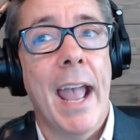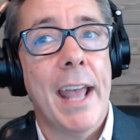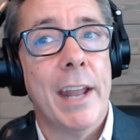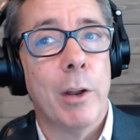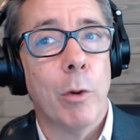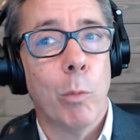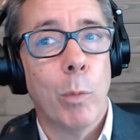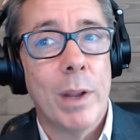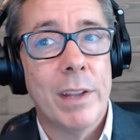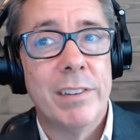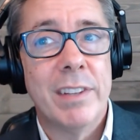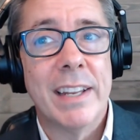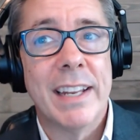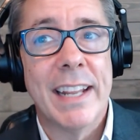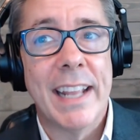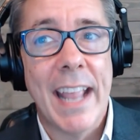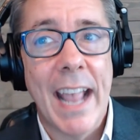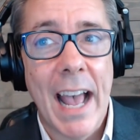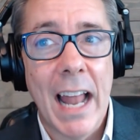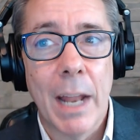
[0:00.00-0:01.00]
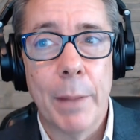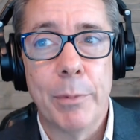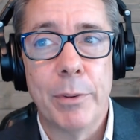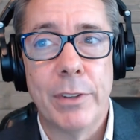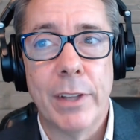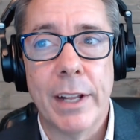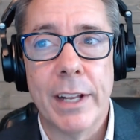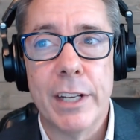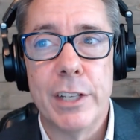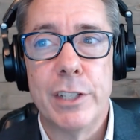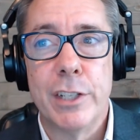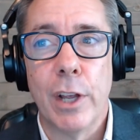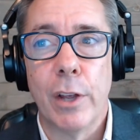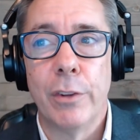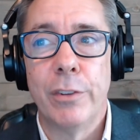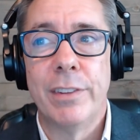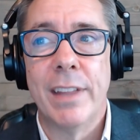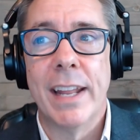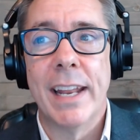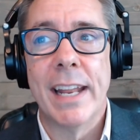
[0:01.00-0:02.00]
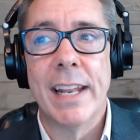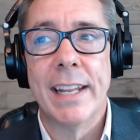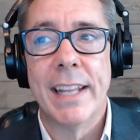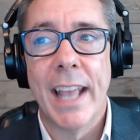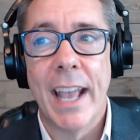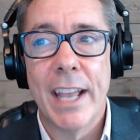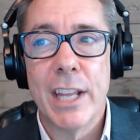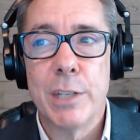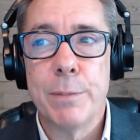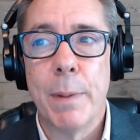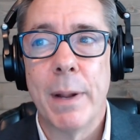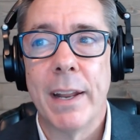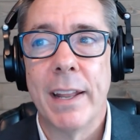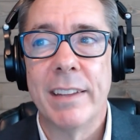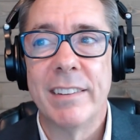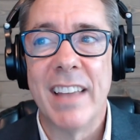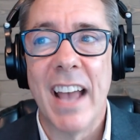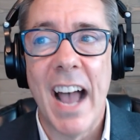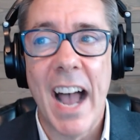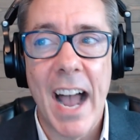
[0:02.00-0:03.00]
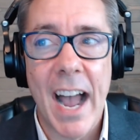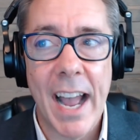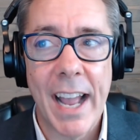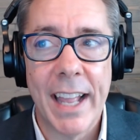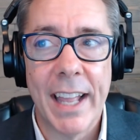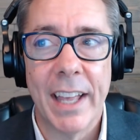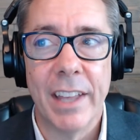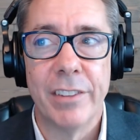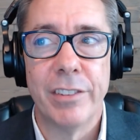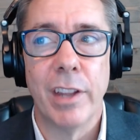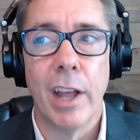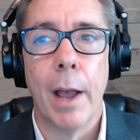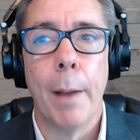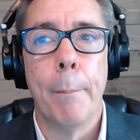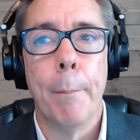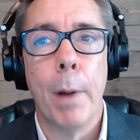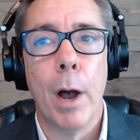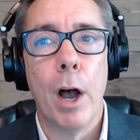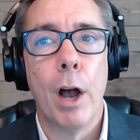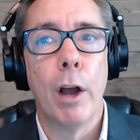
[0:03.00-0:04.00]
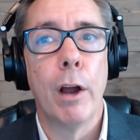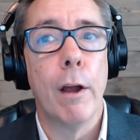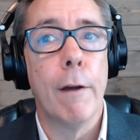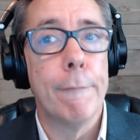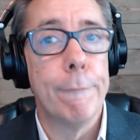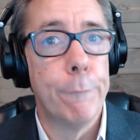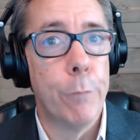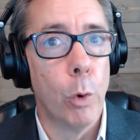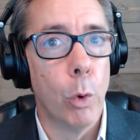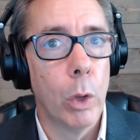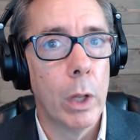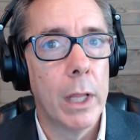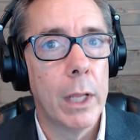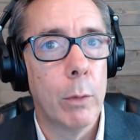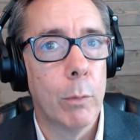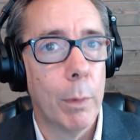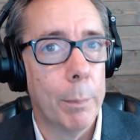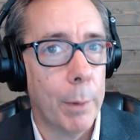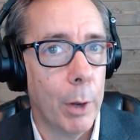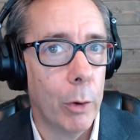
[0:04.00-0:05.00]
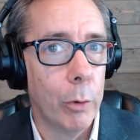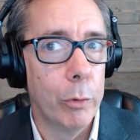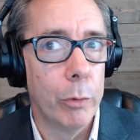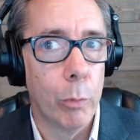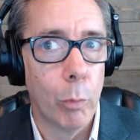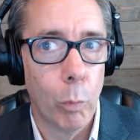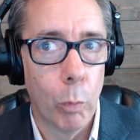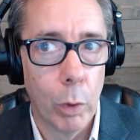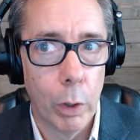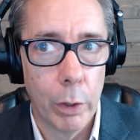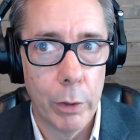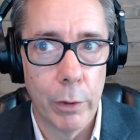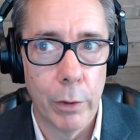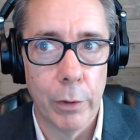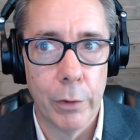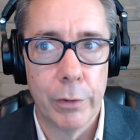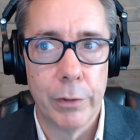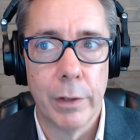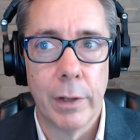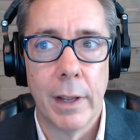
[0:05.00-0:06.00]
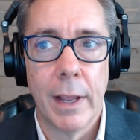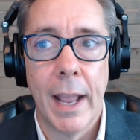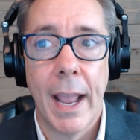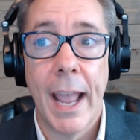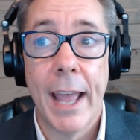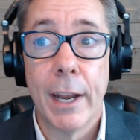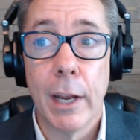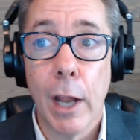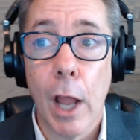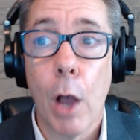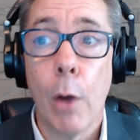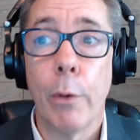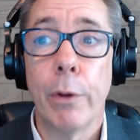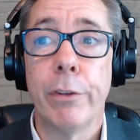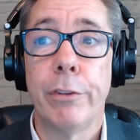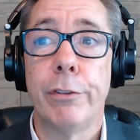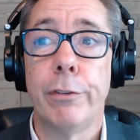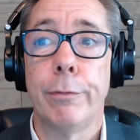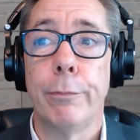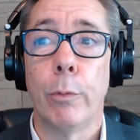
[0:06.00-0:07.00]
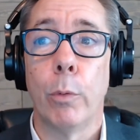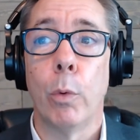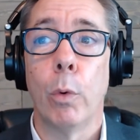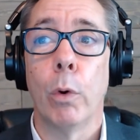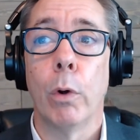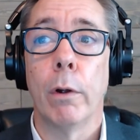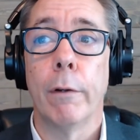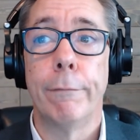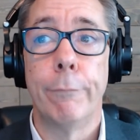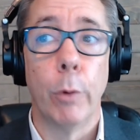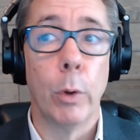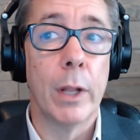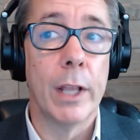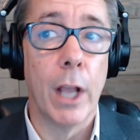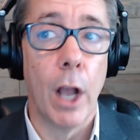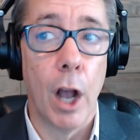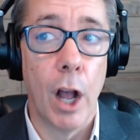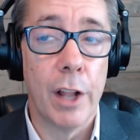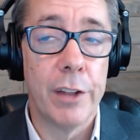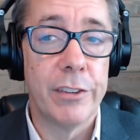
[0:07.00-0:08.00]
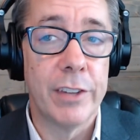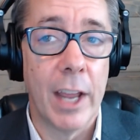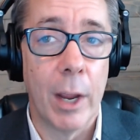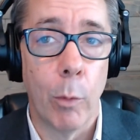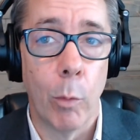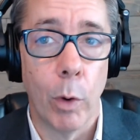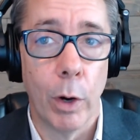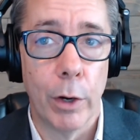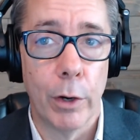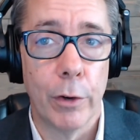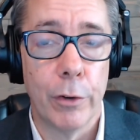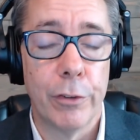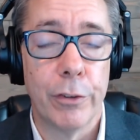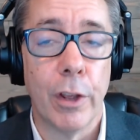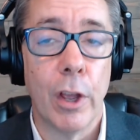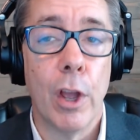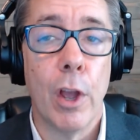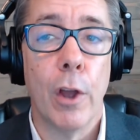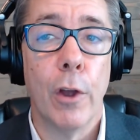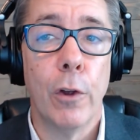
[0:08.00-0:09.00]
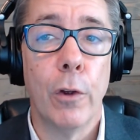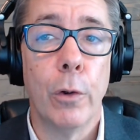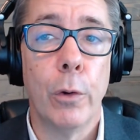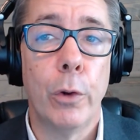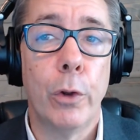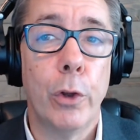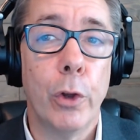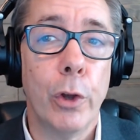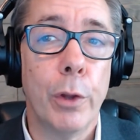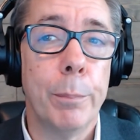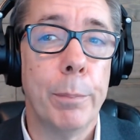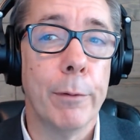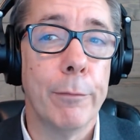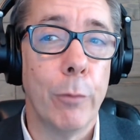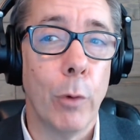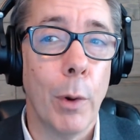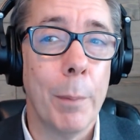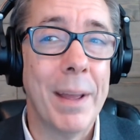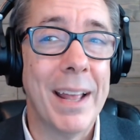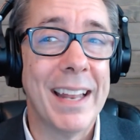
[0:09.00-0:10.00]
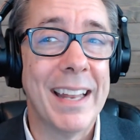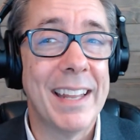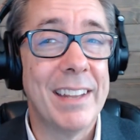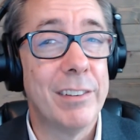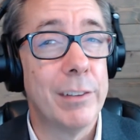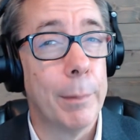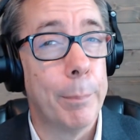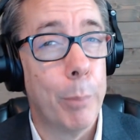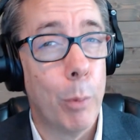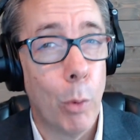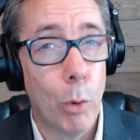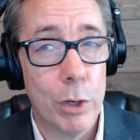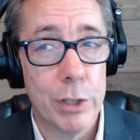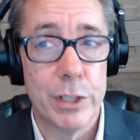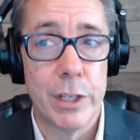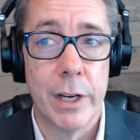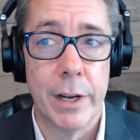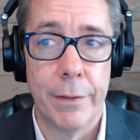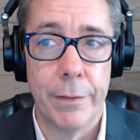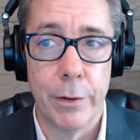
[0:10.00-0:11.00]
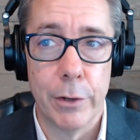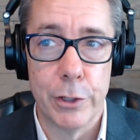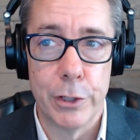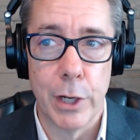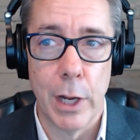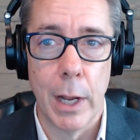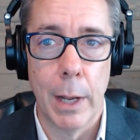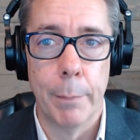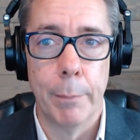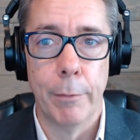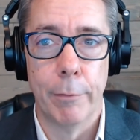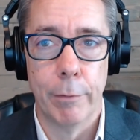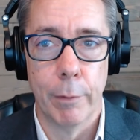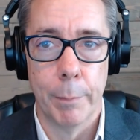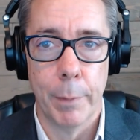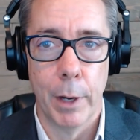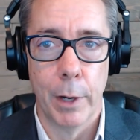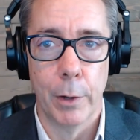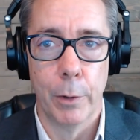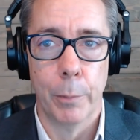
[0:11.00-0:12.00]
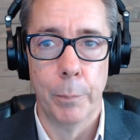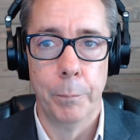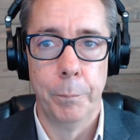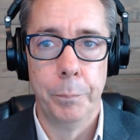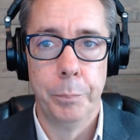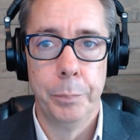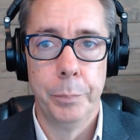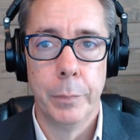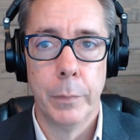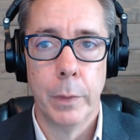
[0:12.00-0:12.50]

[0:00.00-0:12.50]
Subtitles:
and a recent Gallup study shows that engagement is highest among fully remote workers and lowest for fully on-site workers who could perform at least a portion of their job from home.